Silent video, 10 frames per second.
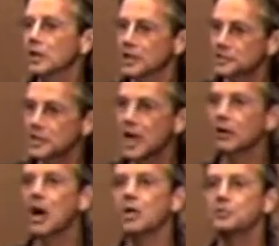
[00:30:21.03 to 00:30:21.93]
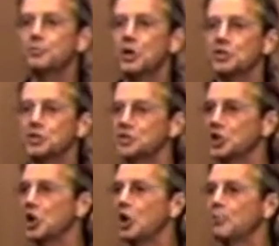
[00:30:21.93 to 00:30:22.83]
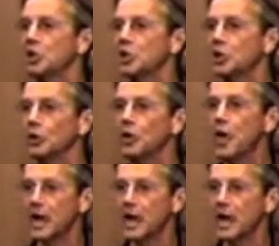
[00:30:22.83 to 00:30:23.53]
Let's allow God's presence to come in here